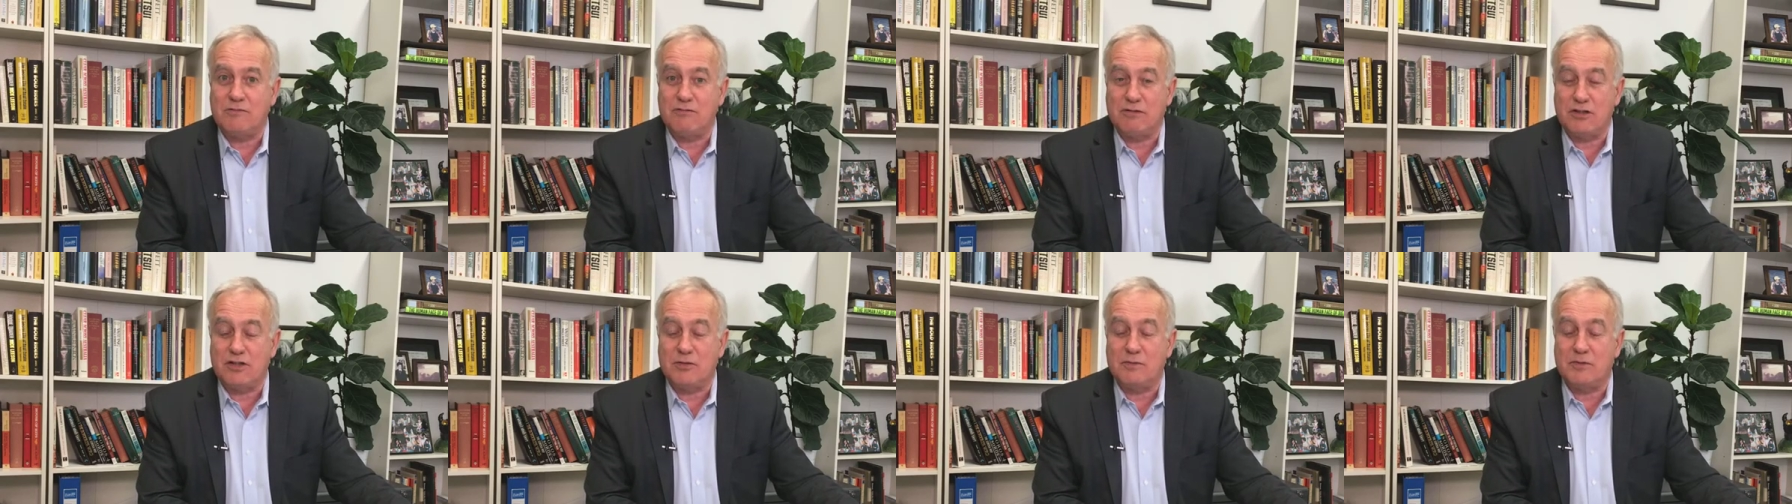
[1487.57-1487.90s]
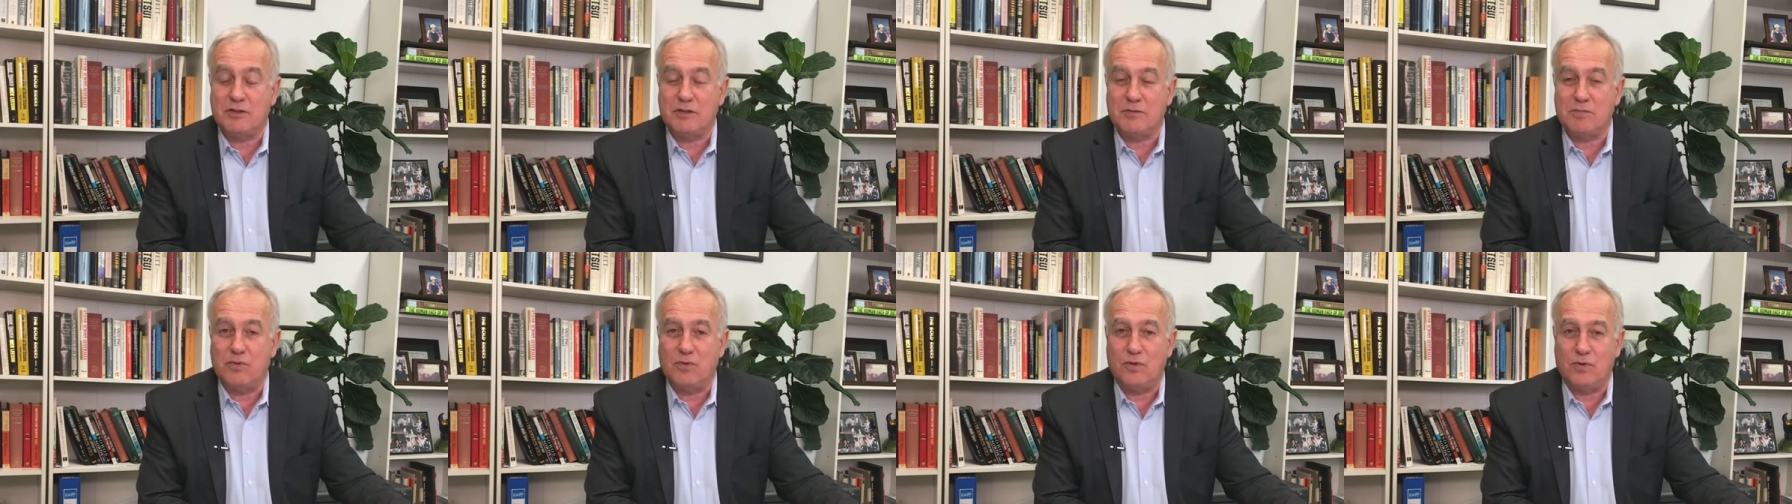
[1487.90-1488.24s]
Richmond
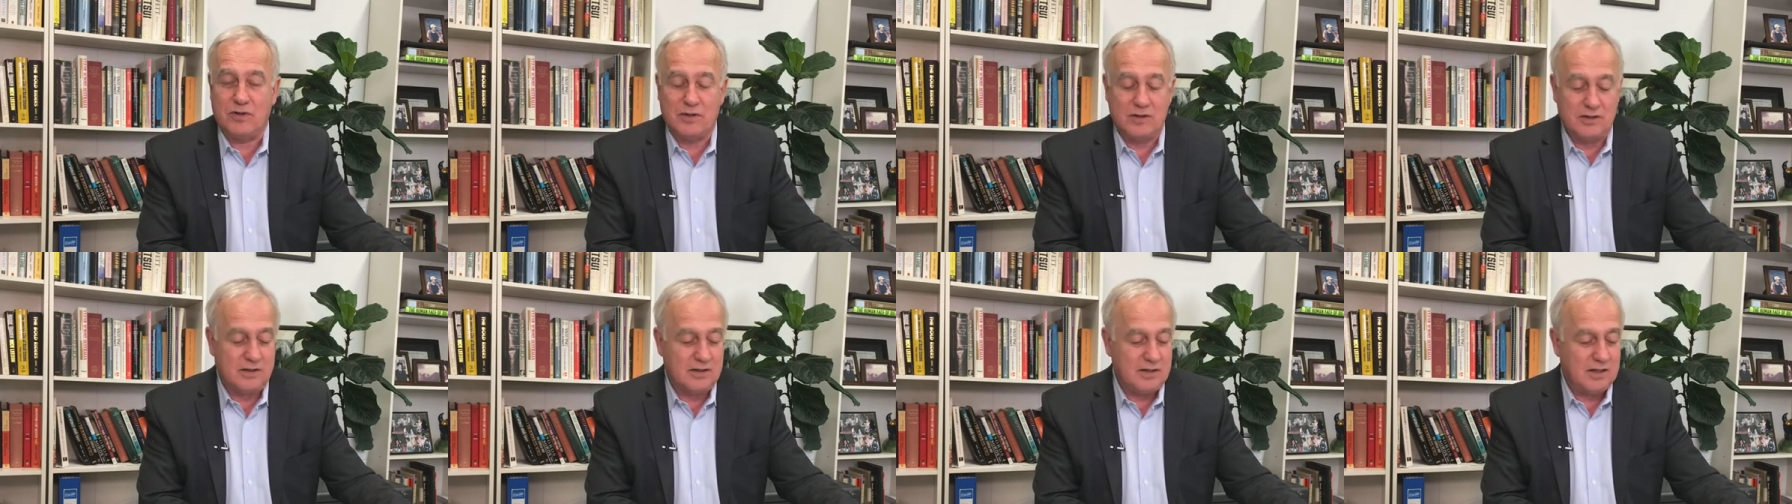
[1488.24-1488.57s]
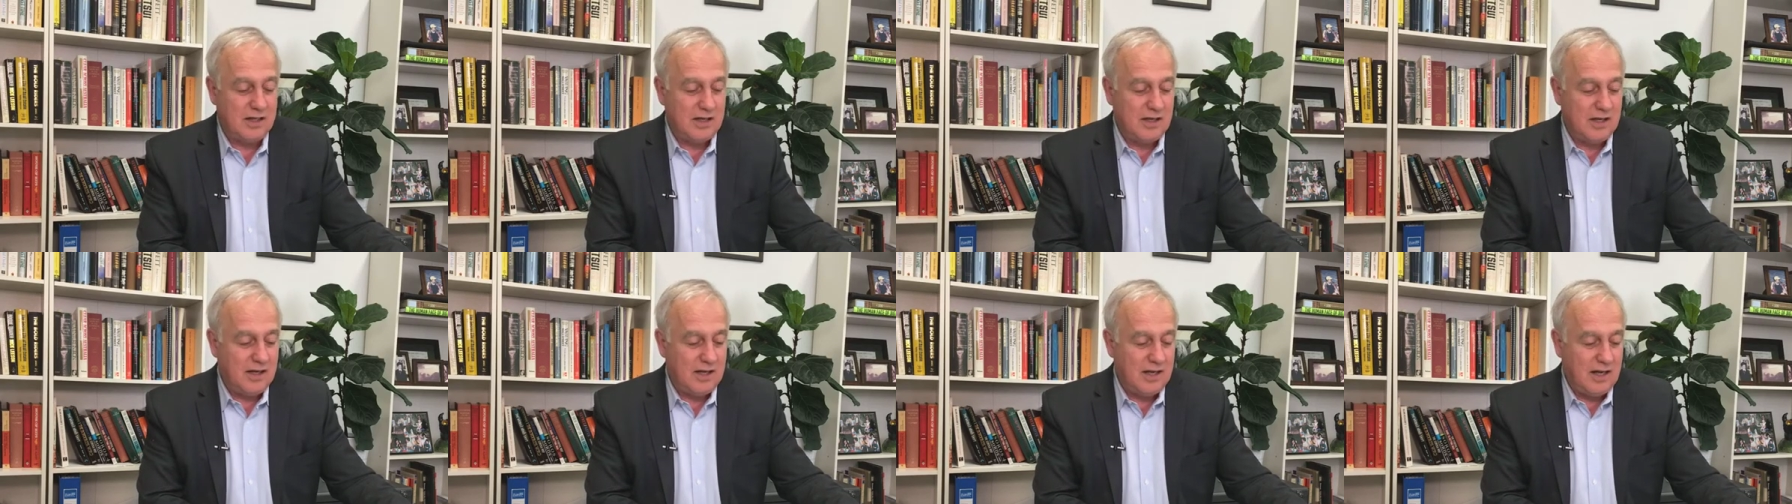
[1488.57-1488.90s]
supporters
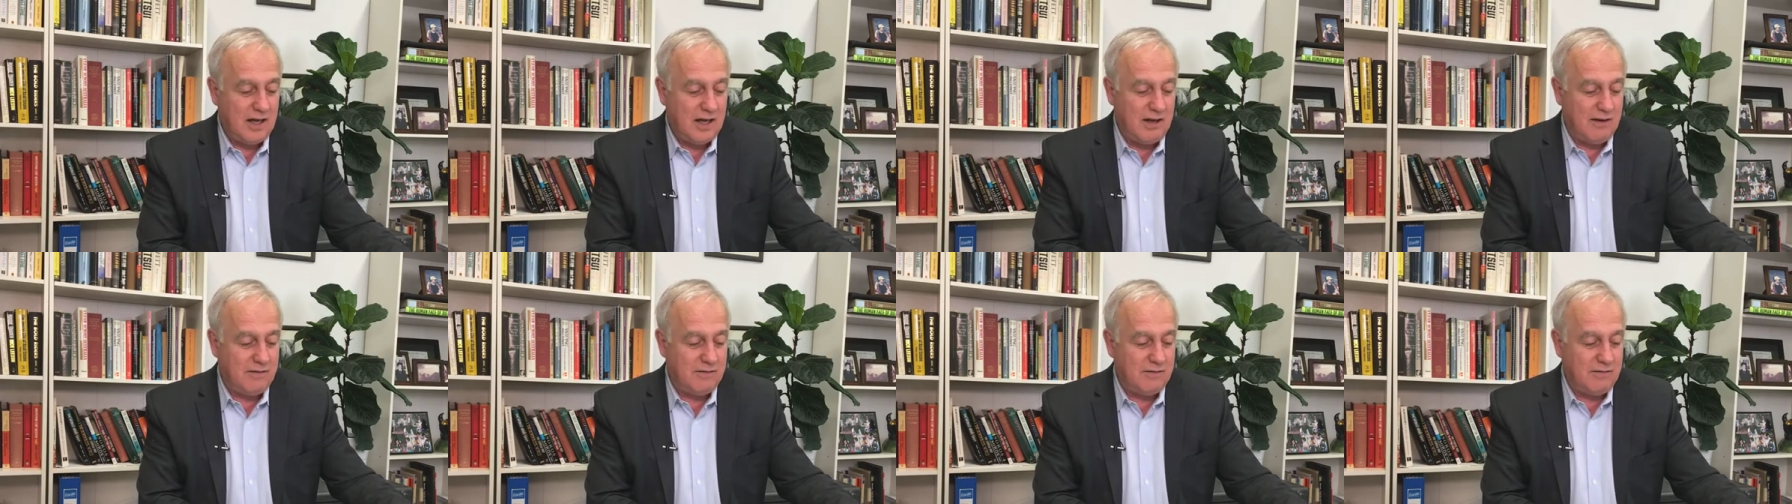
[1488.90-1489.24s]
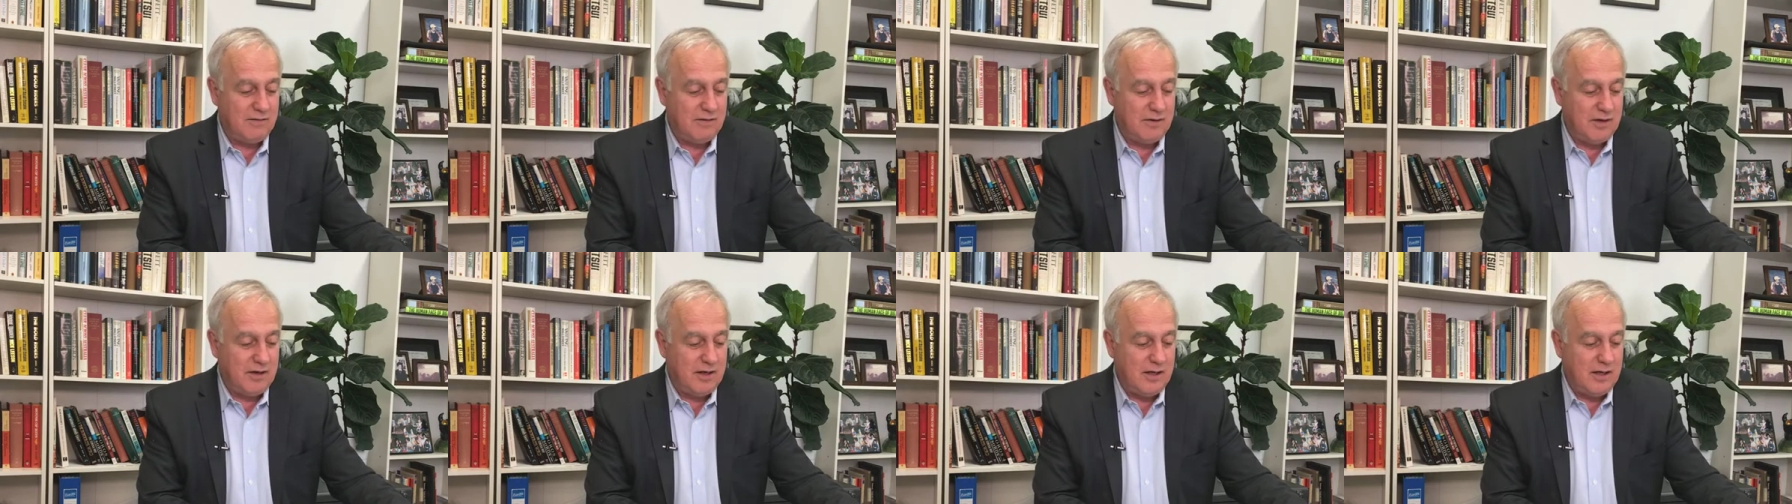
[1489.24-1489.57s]
has
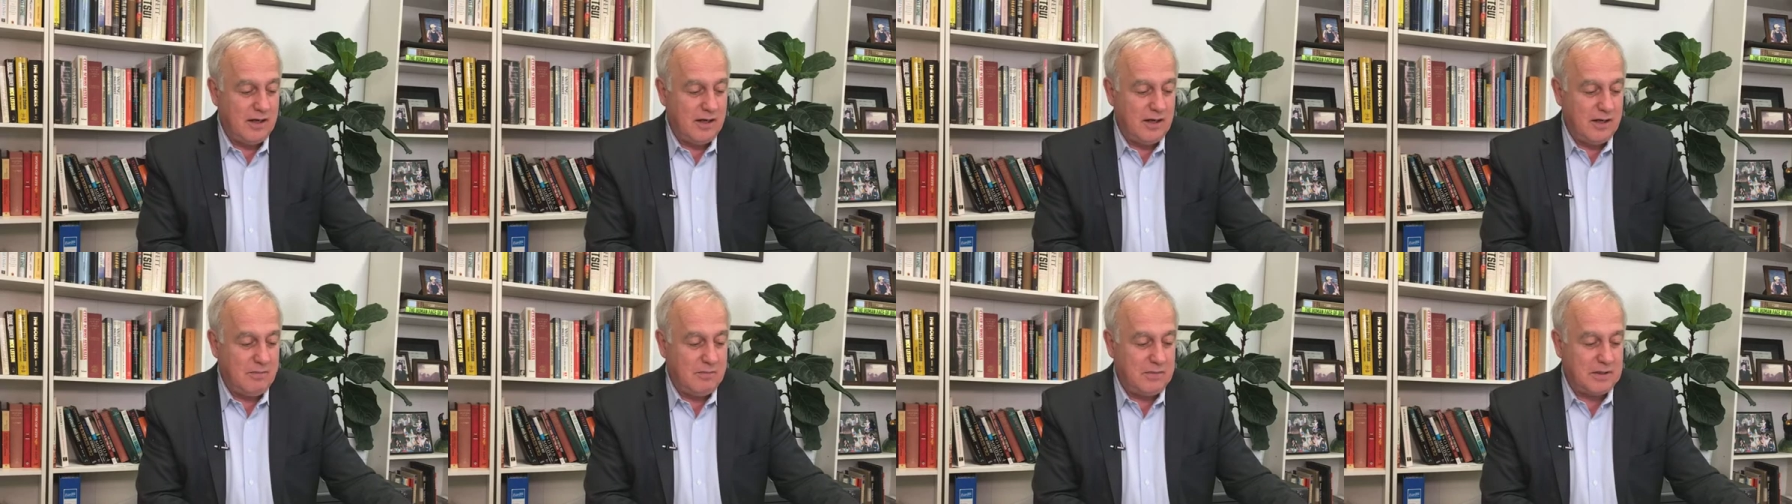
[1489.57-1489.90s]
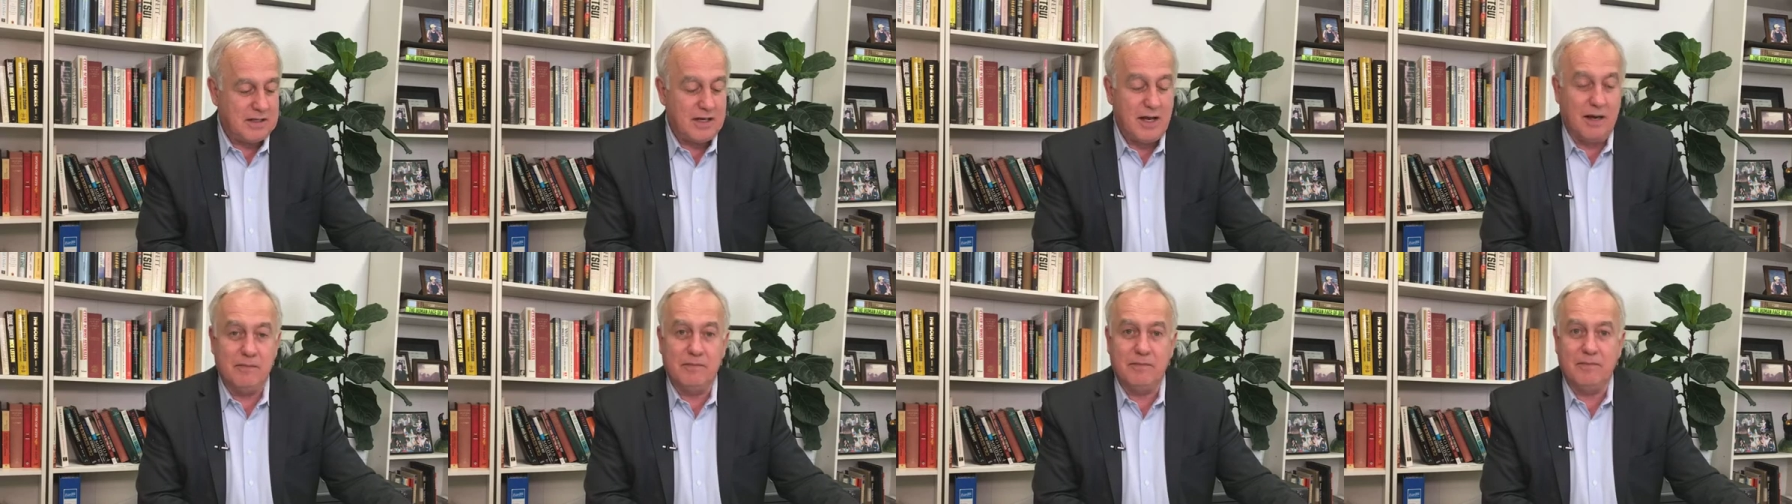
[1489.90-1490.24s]

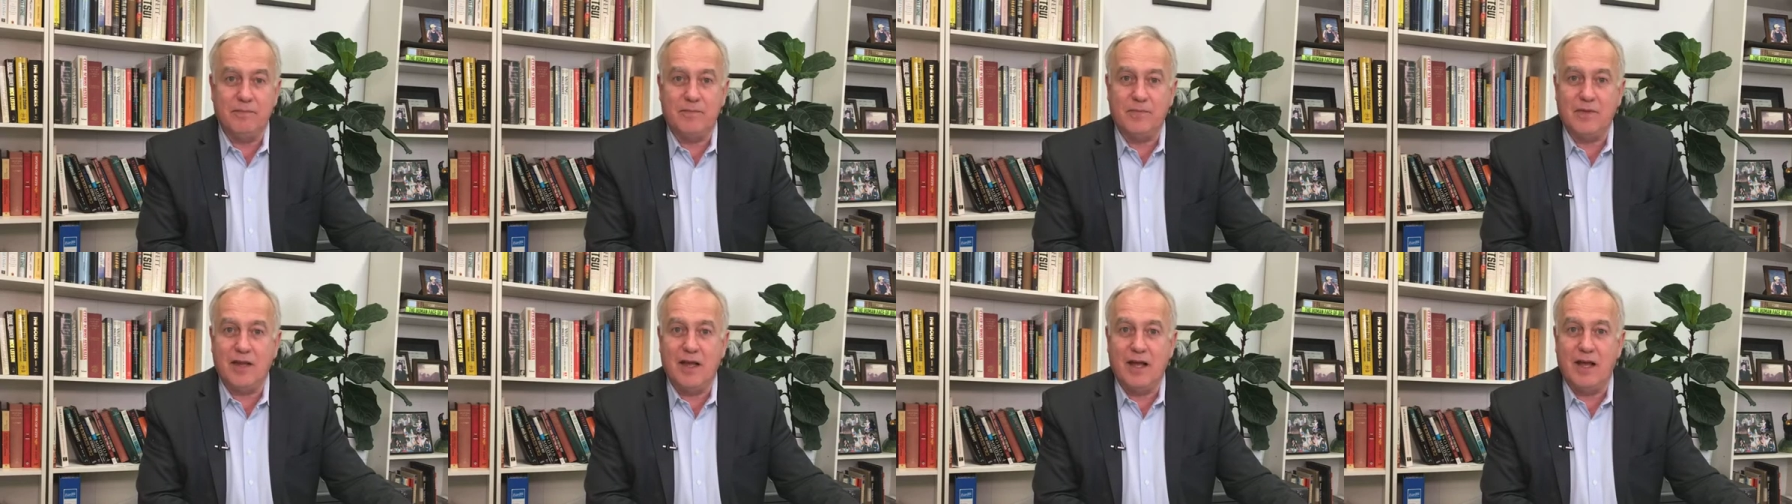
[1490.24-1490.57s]
become